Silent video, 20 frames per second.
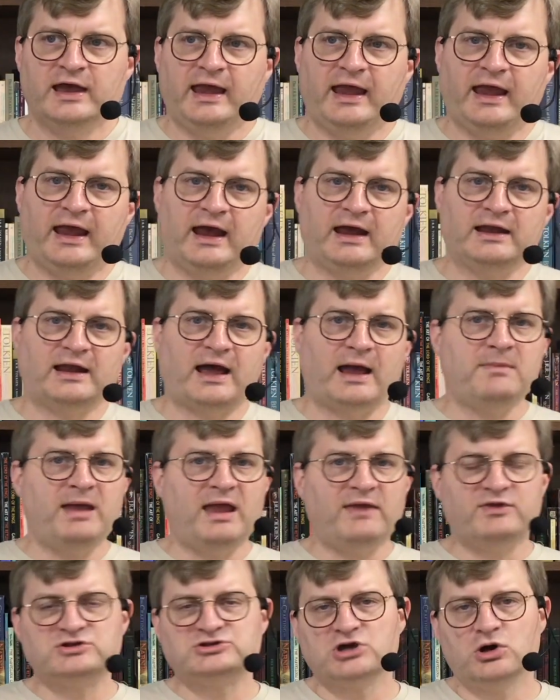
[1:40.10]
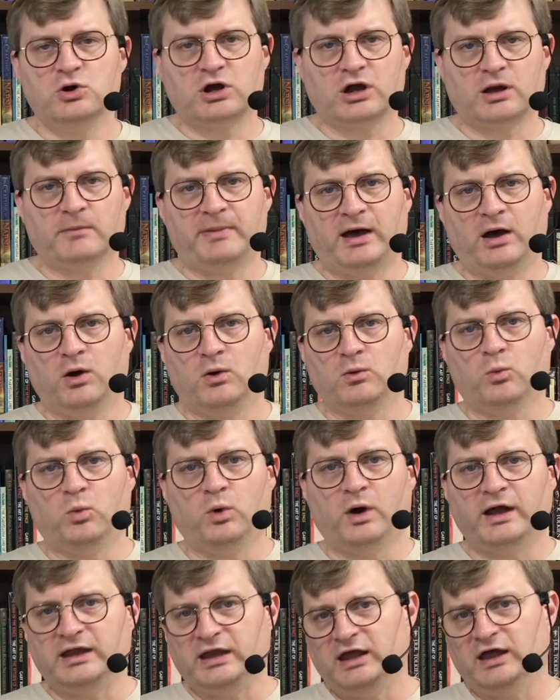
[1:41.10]
And I made the joke about
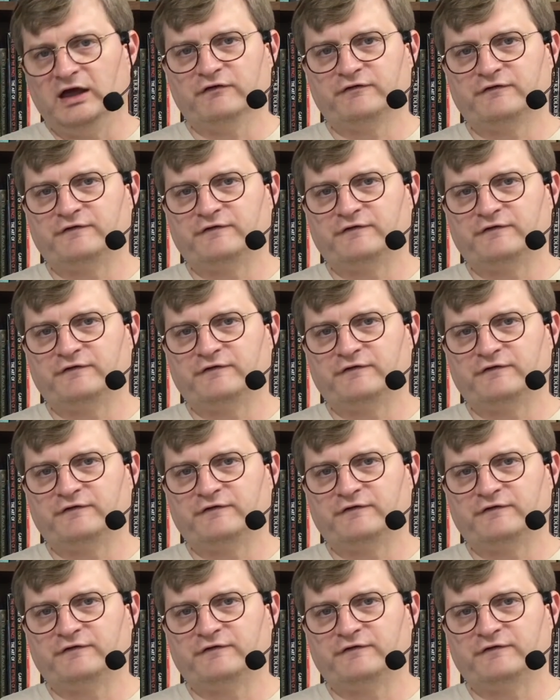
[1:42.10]
what if